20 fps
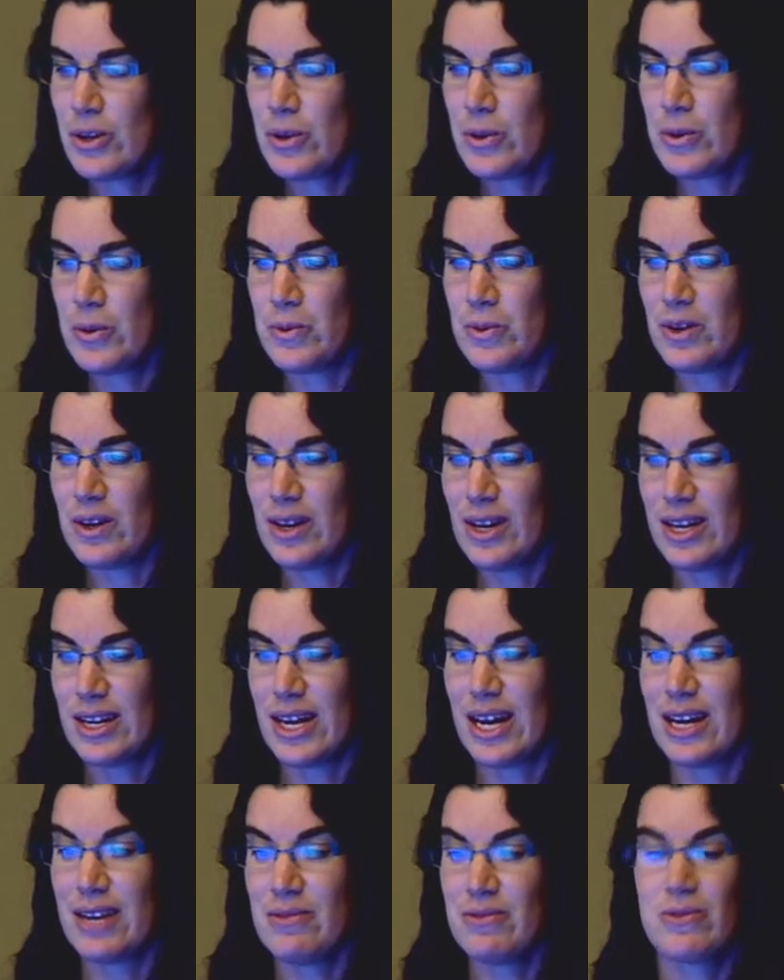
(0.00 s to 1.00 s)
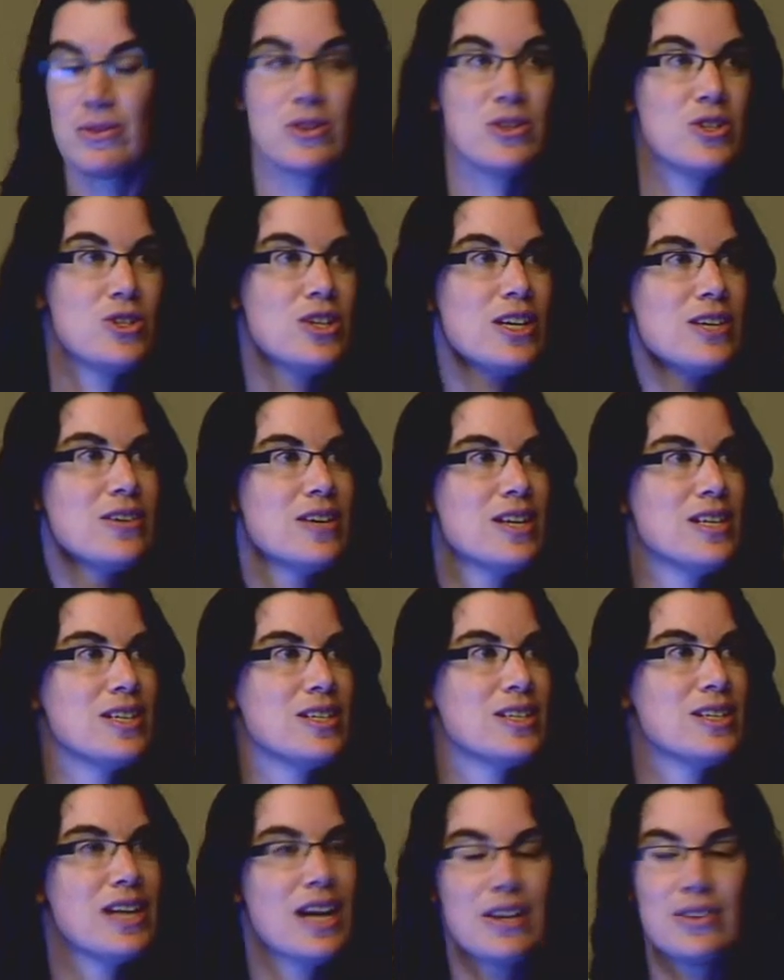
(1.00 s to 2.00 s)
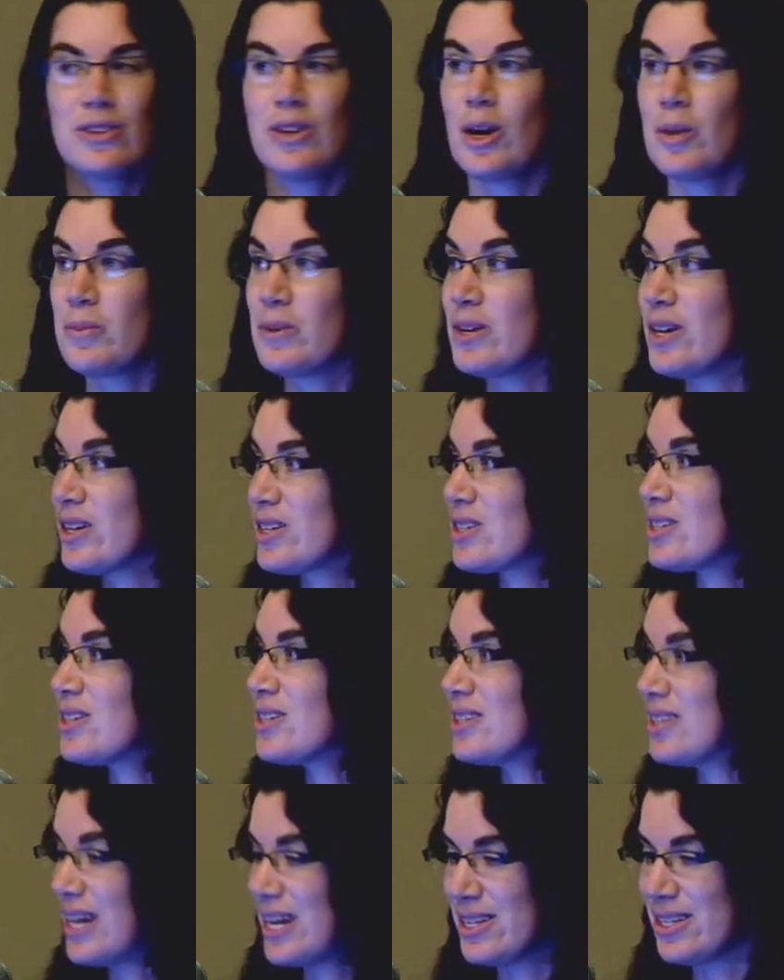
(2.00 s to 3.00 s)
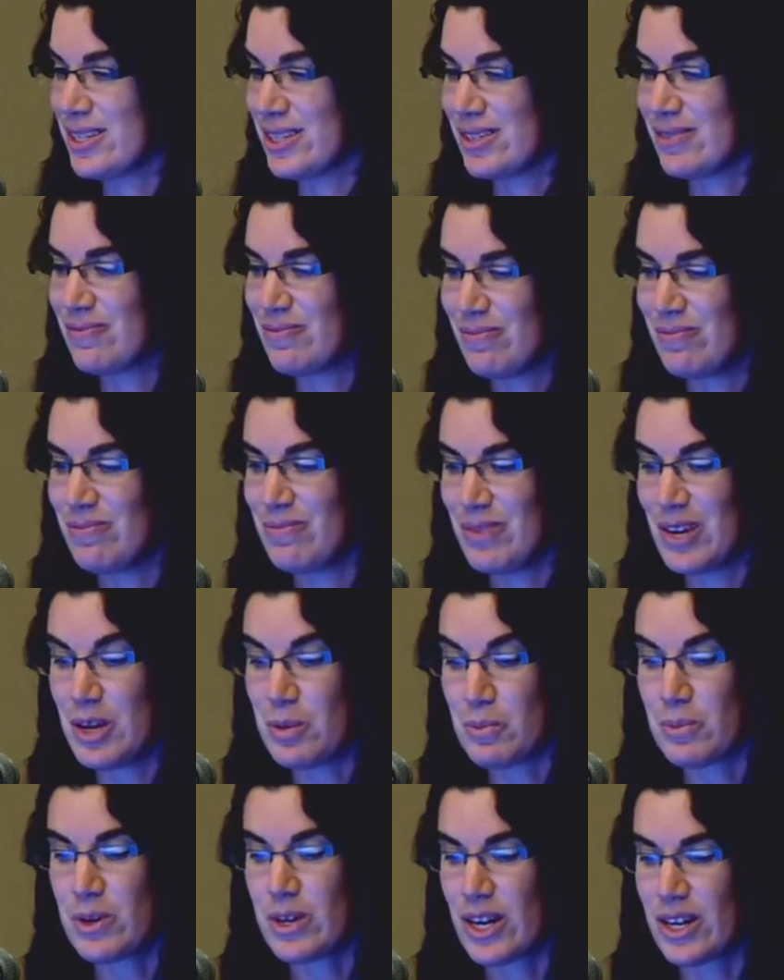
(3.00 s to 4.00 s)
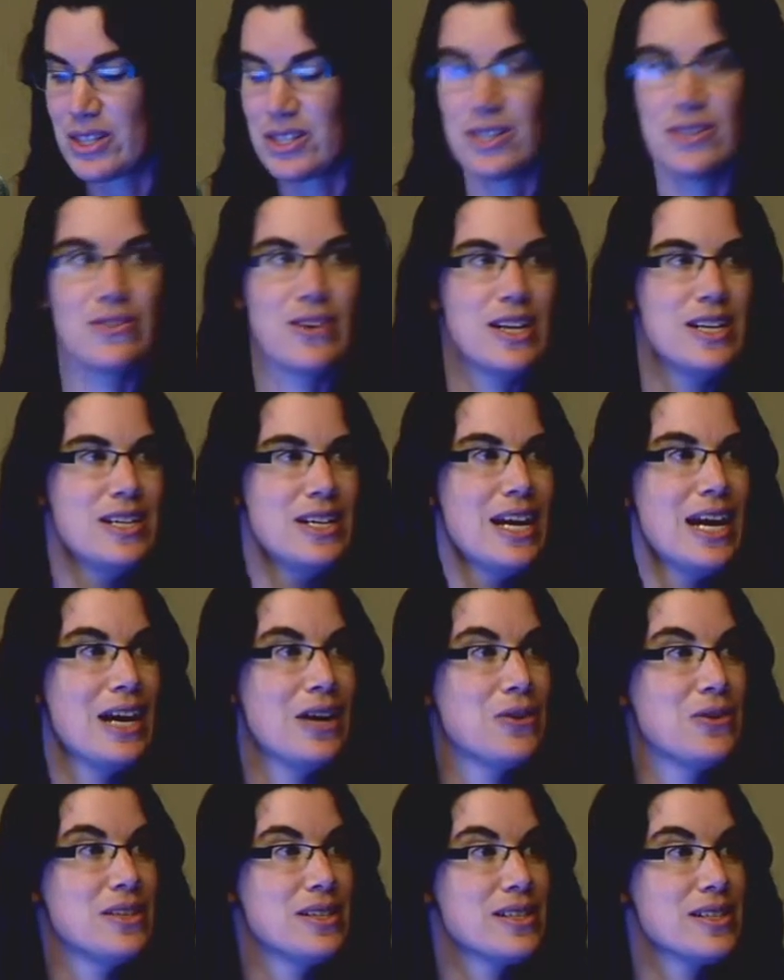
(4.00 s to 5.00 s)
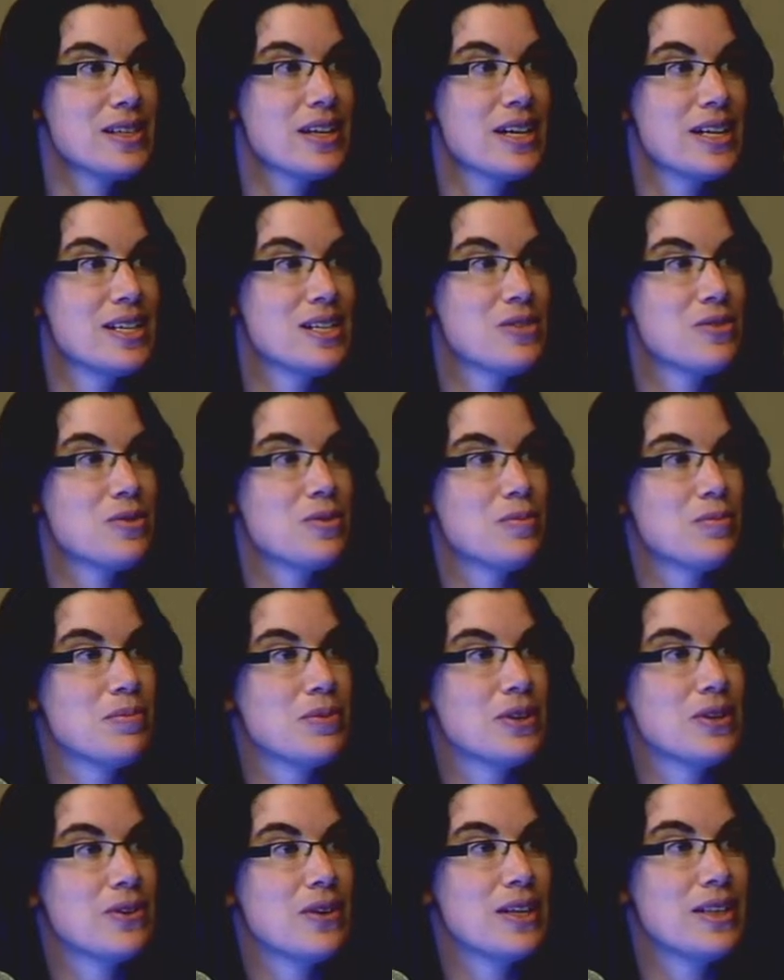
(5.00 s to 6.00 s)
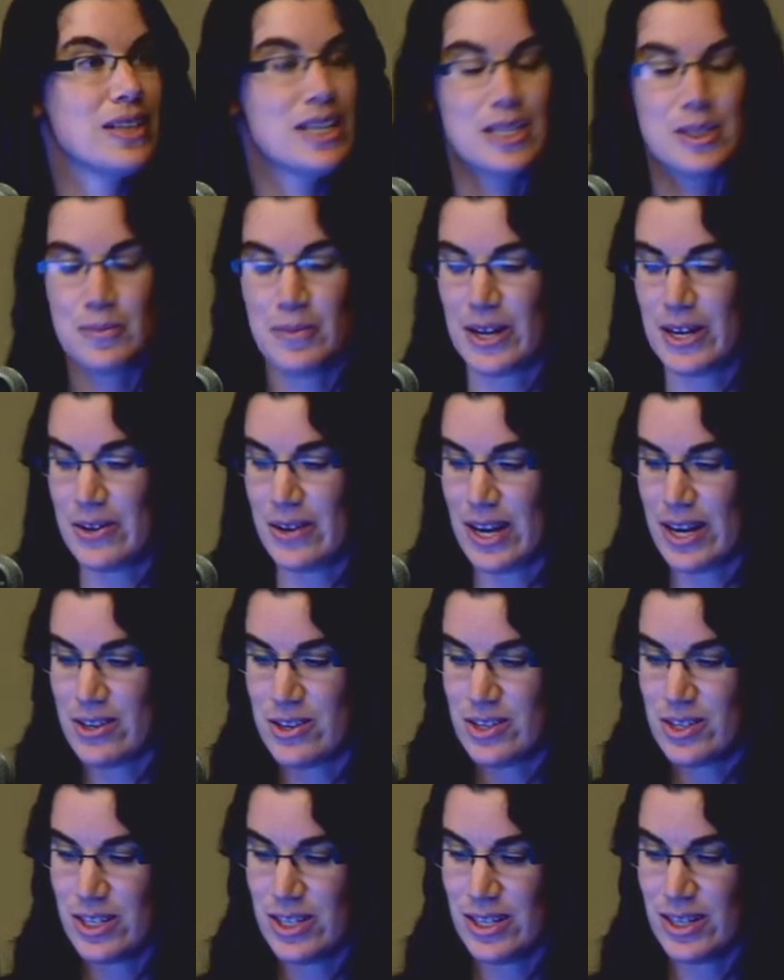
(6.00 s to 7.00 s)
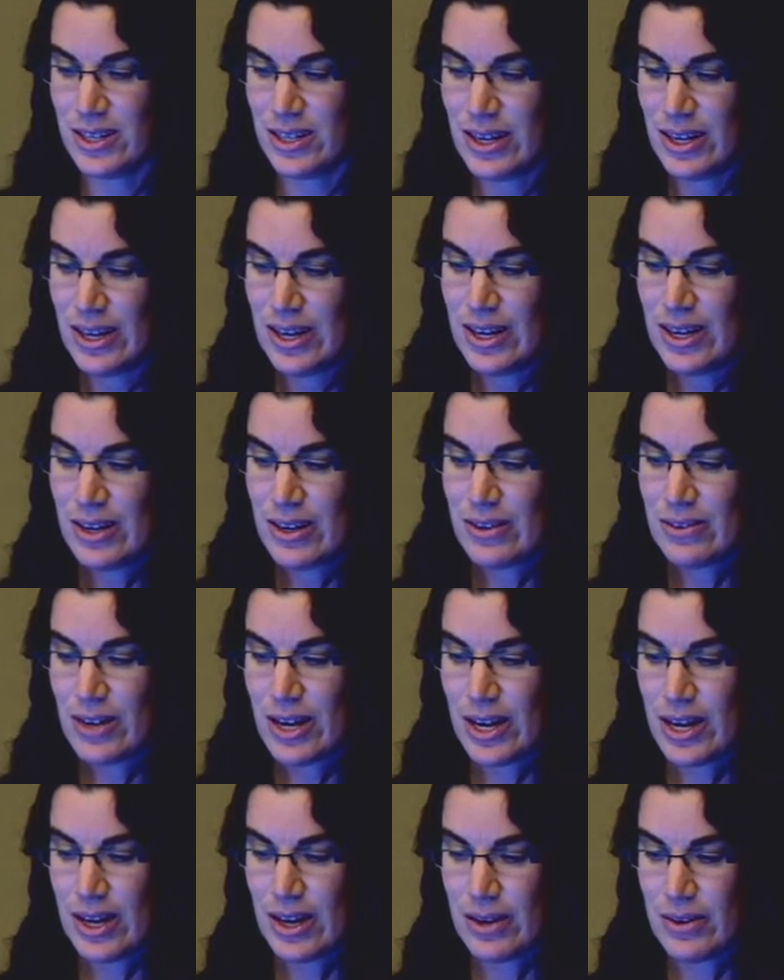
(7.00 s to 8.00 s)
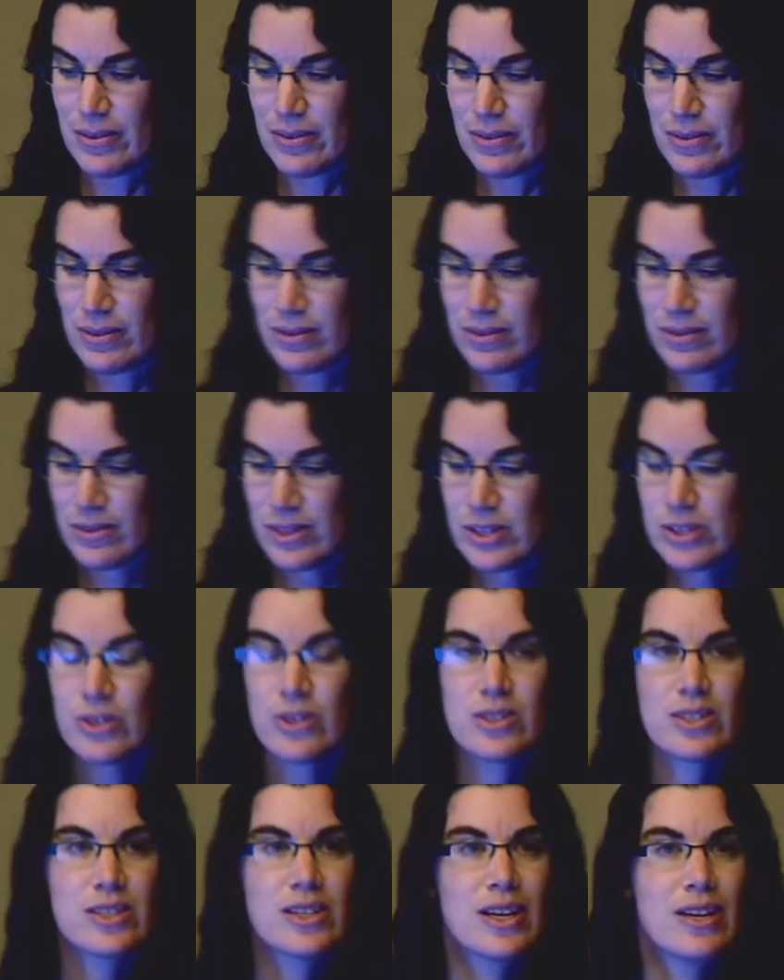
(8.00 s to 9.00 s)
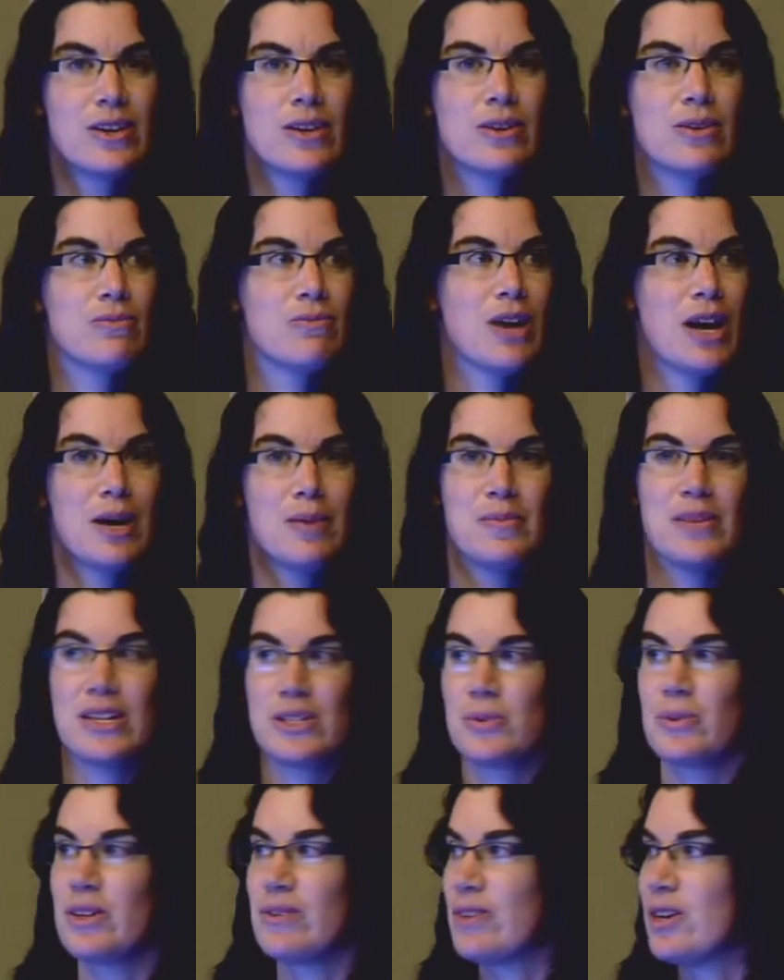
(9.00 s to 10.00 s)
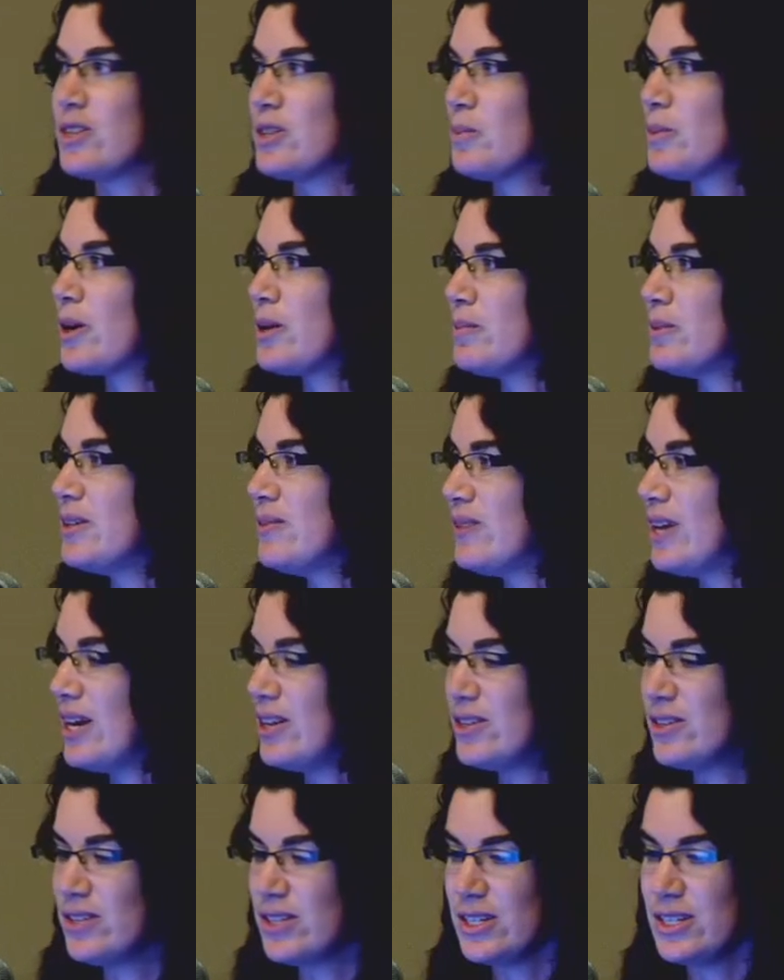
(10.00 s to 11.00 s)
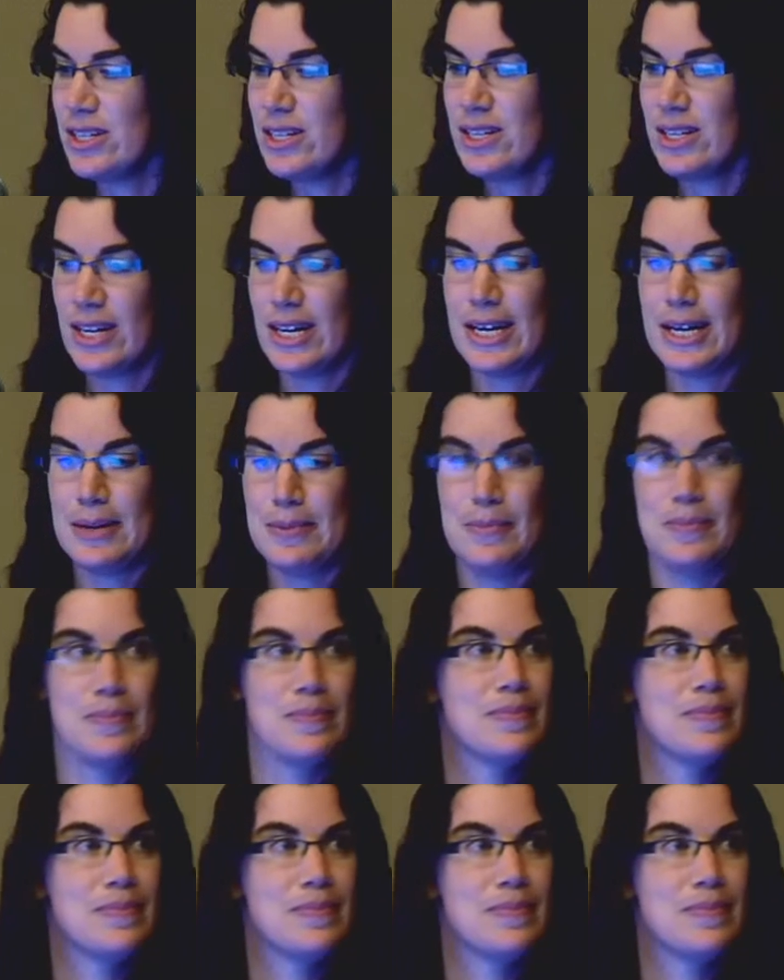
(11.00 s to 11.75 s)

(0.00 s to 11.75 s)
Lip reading: So again, first-generation ethanol production, that's in production right now. This slide is from Great Lakes Bioenergy research center. That's one of our Department of Energy